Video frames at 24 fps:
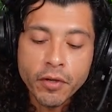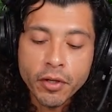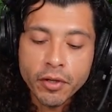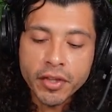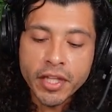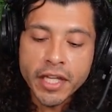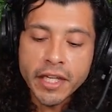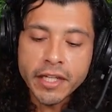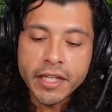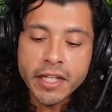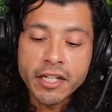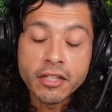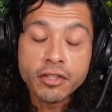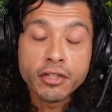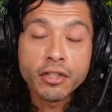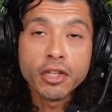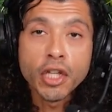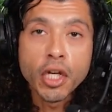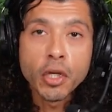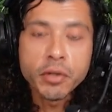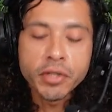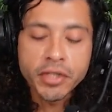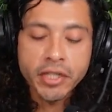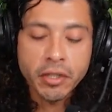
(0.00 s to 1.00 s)
If you're thinking
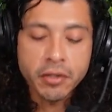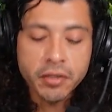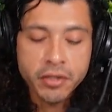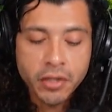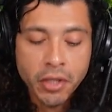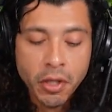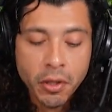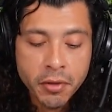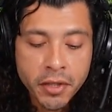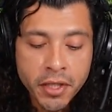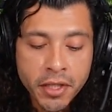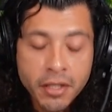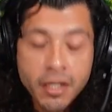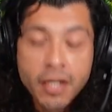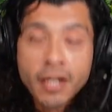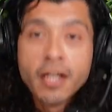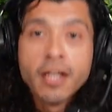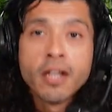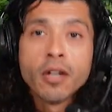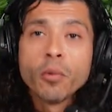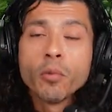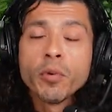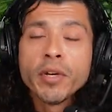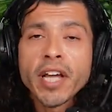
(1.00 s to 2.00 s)
it's low
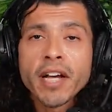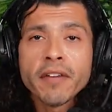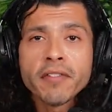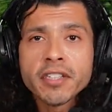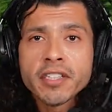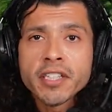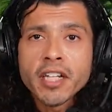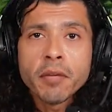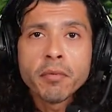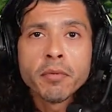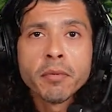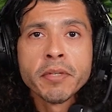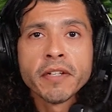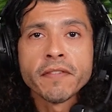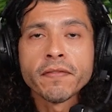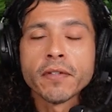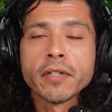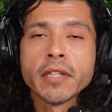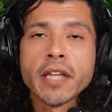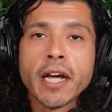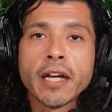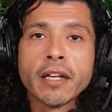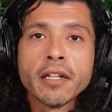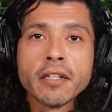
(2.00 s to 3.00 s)
serotonin, we have a
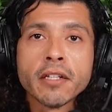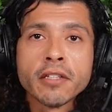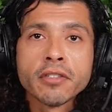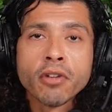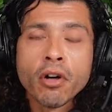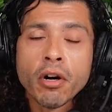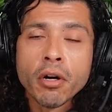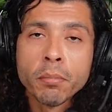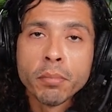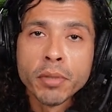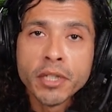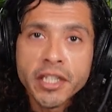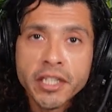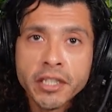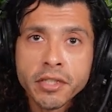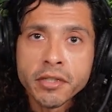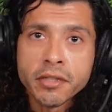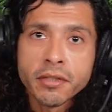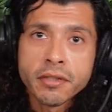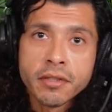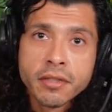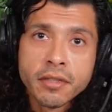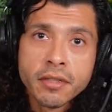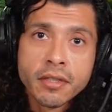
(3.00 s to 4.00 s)
supplement for that. It's called
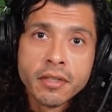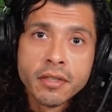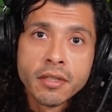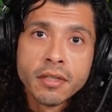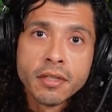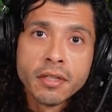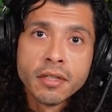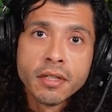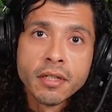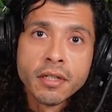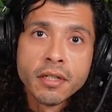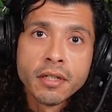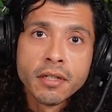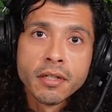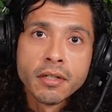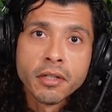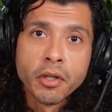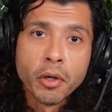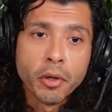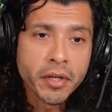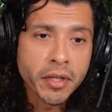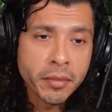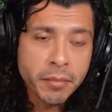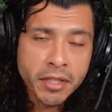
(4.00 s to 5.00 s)
Bliss.
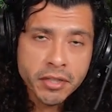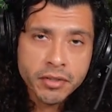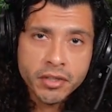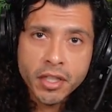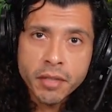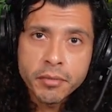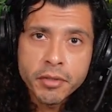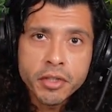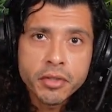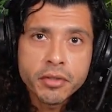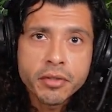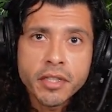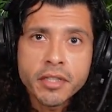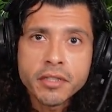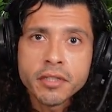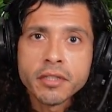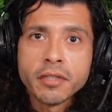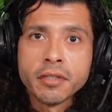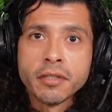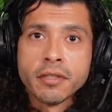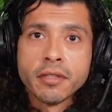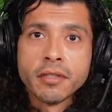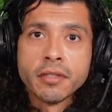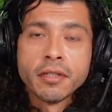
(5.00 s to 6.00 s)
Go to MSW
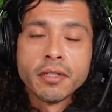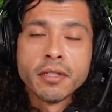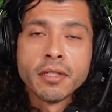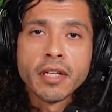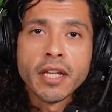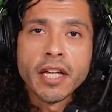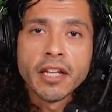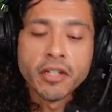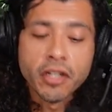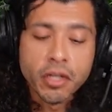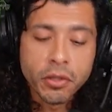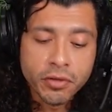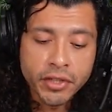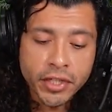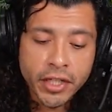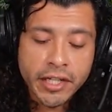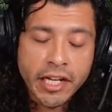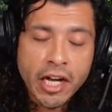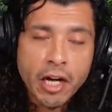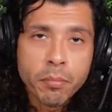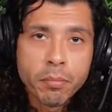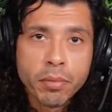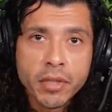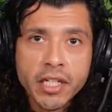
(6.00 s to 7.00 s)
Nutrition and go
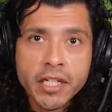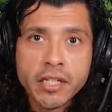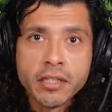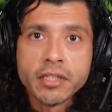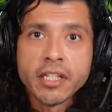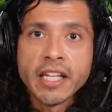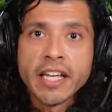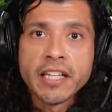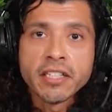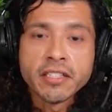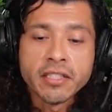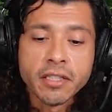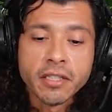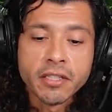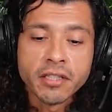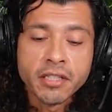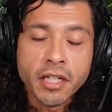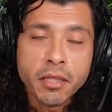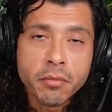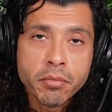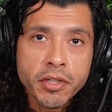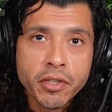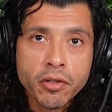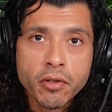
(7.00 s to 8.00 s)
check out Bliss.
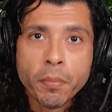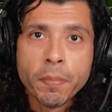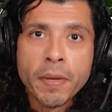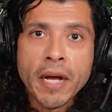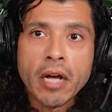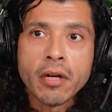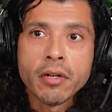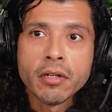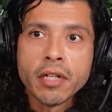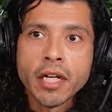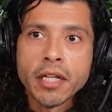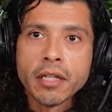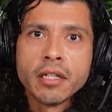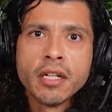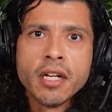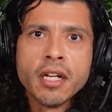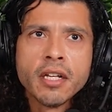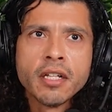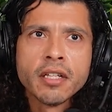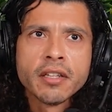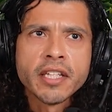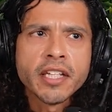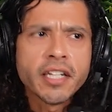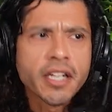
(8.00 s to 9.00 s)
It's a sublingual powder.
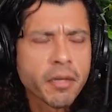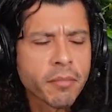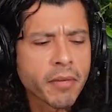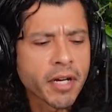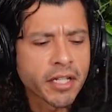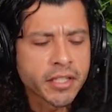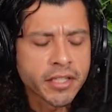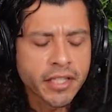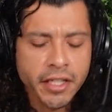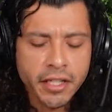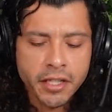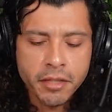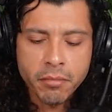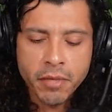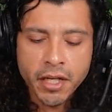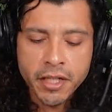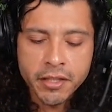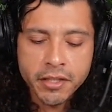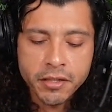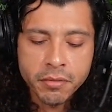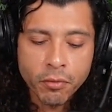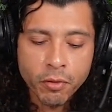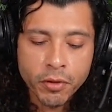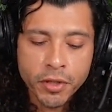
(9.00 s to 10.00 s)
I think I might have
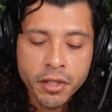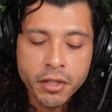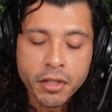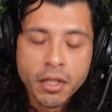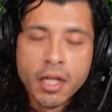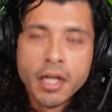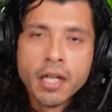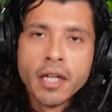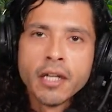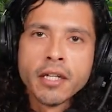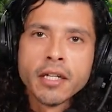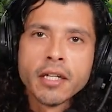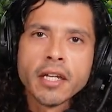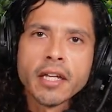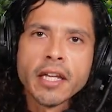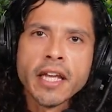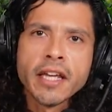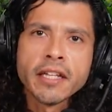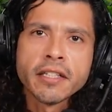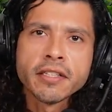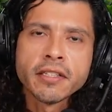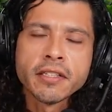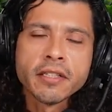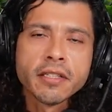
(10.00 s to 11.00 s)
taken mine this morning.
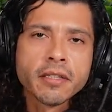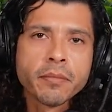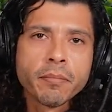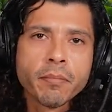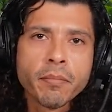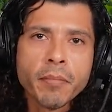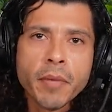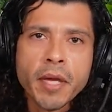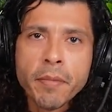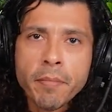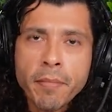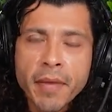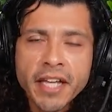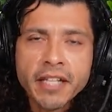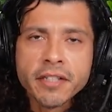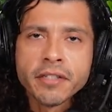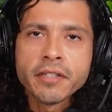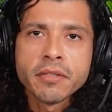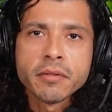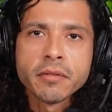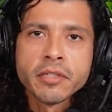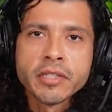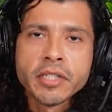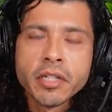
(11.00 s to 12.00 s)
It
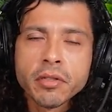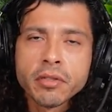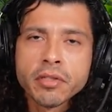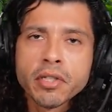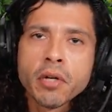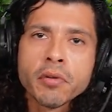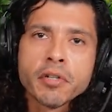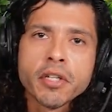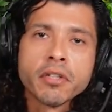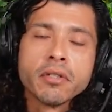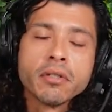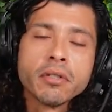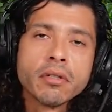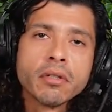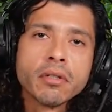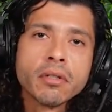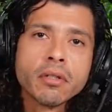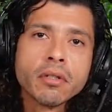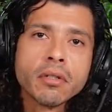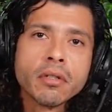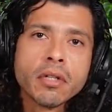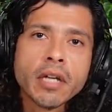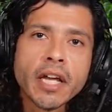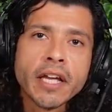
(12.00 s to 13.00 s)
makes serotonin.
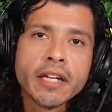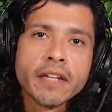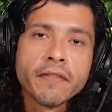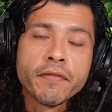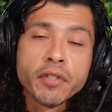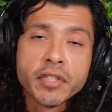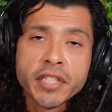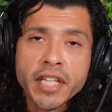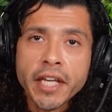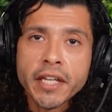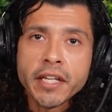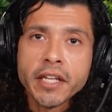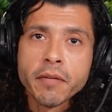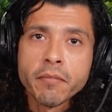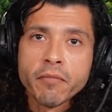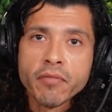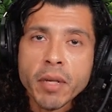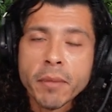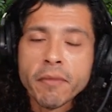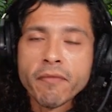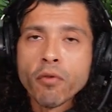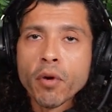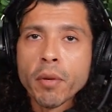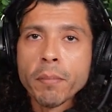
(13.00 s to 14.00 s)
And if you
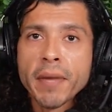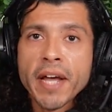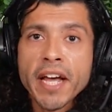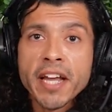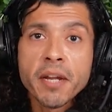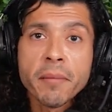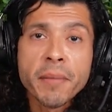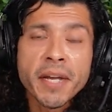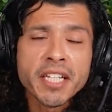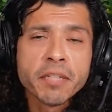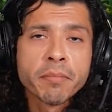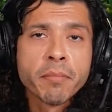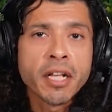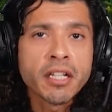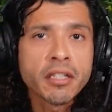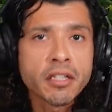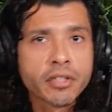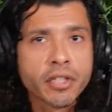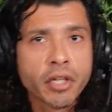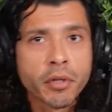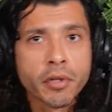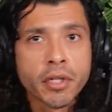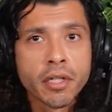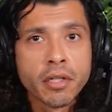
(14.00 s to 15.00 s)
take it right before bed, it makes
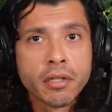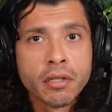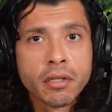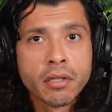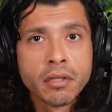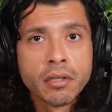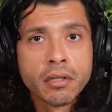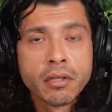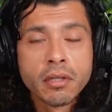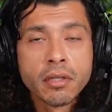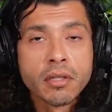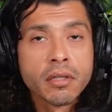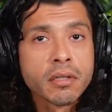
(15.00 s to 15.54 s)
melatonin.